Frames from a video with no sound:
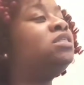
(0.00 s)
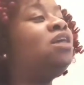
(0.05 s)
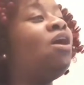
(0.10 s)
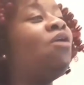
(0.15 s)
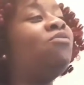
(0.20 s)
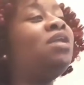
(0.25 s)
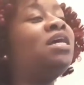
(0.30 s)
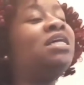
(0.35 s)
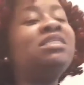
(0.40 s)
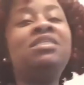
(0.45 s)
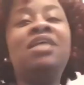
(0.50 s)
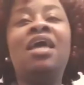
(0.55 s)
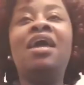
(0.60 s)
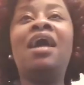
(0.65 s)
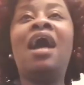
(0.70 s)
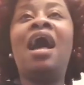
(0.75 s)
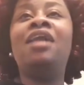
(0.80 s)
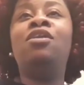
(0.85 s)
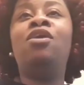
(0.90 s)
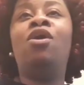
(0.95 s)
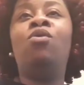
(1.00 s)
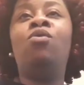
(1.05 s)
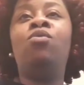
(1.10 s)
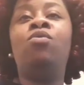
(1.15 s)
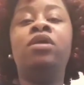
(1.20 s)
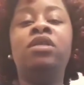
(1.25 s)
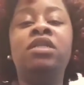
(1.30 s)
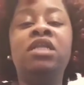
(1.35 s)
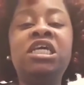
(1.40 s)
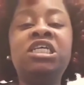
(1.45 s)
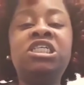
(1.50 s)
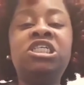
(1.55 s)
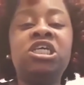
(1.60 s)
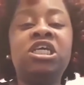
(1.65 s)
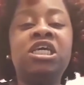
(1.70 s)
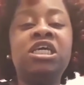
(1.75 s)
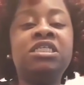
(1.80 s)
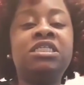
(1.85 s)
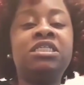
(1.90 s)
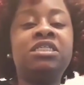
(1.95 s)
So next thing I know,
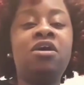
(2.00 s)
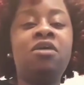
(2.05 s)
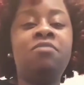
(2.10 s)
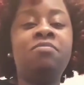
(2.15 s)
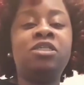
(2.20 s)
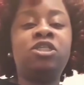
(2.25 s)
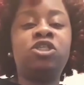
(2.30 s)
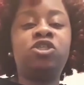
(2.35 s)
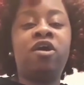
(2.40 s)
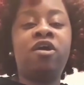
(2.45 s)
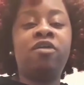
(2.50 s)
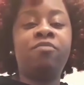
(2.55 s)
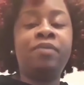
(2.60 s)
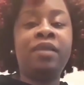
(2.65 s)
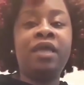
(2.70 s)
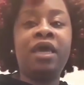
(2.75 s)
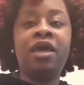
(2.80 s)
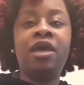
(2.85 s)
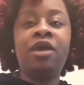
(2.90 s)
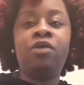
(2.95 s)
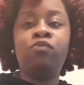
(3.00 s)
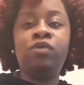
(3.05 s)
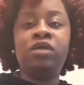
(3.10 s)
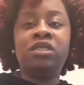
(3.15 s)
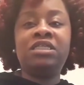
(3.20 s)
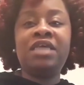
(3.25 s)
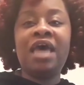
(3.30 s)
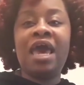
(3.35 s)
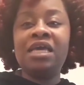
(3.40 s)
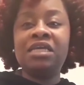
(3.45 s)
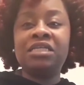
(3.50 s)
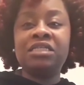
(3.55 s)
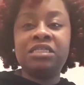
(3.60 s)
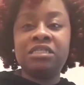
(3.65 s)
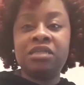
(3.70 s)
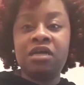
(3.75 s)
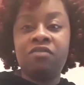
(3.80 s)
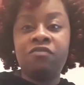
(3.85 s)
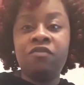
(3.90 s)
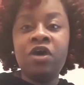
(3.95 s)
Nisha gets up and start playing with Tay and
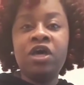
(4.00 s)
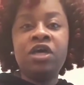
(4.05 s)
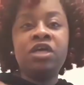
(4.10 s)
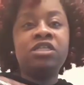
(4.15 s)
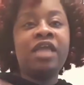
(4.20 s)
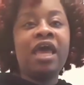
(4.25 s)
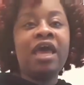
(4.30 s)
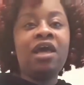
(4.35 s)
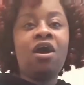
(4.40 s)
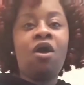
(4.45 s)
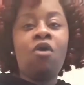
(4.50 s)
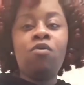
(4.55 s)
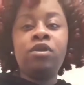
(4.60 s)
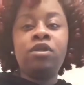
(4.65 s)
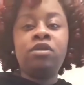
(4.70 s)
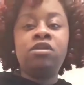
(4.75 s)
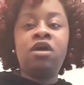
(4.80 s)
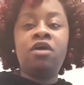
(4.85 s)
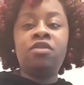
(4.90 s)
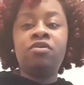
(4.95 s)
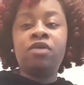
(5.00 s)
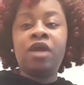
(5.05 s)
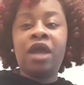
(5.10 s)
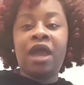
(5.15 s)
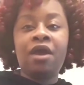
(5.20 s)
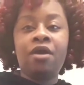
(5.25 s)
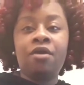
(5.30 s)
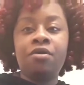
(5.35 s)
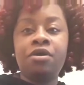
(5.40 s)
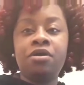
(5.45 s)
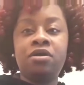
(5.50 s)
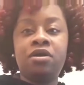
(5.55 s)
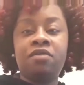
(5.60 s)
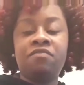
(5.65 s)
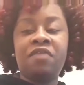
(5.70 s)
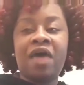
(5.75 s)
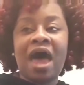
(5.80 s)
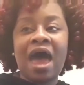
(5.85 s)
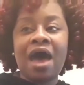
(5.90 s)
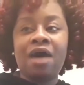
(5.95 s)
stuff. They go in another area
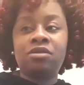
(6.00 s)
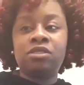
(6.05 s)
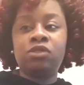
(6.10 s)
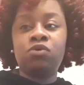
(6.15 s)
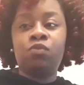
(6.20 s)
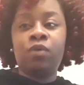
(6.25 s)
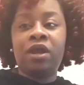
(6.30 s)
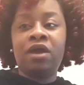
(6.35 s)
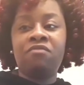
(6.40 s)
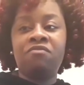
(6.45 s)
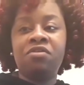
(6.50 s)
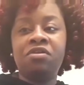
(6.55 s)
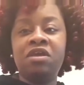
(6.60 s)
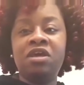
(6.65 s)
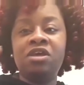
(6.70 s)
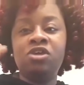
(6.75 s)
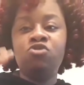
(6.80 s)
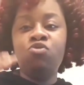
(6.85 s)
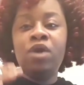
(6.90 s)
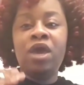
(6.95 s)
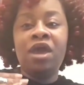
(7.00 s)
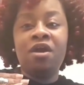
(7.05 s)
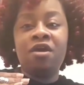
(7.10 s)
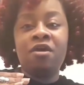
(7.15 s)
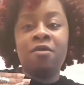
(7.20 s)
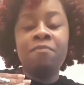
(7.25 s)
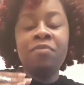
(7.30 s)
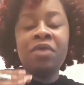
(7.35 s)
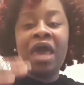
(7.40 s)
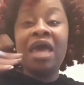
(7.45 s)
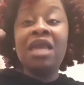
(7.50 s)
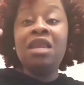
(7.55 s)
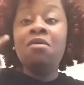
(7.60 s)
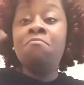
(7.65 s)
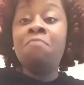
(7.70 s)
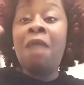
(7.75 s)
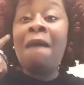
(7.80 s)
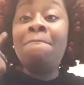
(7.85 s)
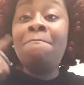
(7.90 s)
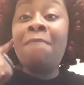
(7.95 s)
of the house or whatever. And then you hear, and
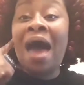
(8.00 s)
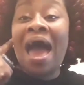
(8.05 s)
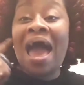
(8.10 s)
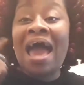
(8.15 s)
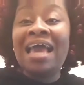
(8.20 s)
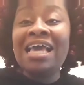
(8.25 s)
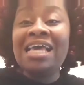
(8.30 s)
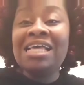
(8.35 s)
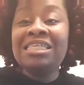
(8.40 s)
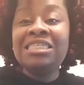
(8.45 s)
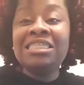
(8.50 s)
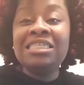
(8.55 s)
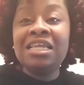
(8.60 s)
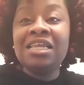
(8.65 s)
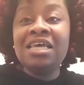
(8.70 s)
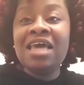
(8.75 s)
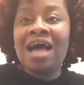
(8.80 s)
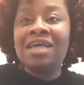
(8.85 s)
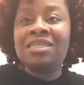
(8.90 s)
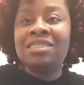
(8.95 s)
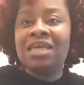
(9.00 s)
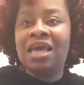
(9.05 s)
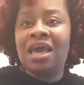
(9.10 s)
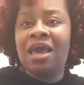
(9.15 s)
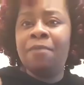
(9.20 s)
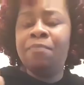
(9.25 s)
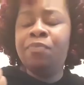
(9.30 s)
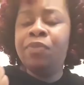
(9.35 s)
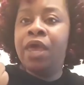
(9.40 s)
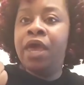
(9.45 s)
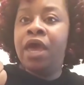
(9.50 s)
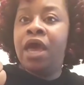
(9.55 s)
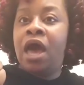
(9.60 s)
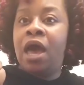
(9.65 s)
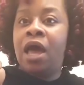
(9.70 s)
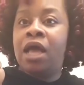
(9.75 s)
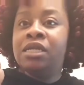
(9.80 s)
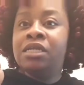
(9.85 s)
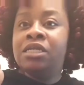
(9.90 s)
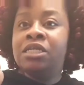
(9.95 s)
in my mind, instantly I said,
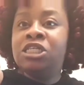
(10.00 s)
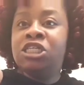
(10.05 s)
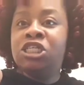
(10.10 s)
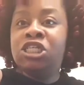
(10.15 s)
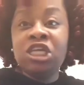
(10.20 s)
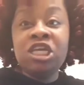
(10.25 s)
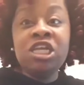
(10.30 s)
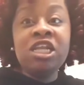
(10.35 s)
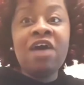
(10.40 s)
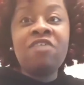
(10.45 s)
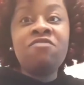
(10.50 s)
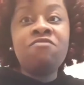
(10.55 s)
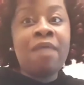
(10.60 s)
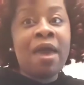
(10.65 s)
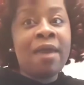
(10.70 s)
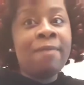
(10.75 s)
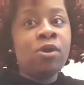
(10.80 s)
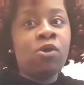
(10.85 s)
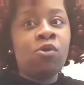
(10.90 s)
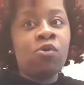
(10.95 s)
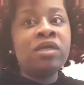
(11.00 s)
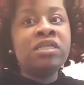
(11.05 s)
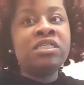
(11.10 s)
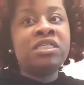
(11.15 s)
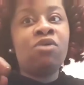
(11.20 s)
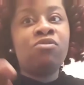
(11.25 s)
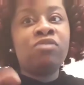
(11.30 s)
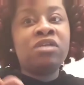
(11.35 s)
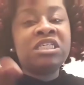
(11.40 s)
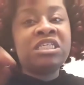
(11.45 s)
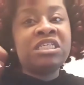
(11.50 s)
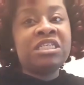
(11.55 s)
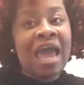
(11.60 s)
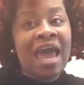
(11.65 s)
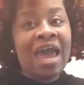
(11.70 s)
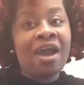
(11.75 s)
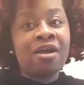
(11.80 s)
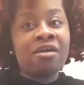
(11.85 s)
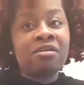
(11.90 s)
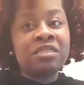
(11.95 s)
she left baby Chris on the
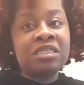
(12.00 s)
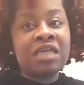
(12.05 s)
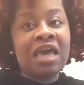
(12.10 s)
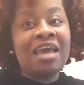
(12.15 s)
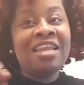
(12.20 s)
stairs.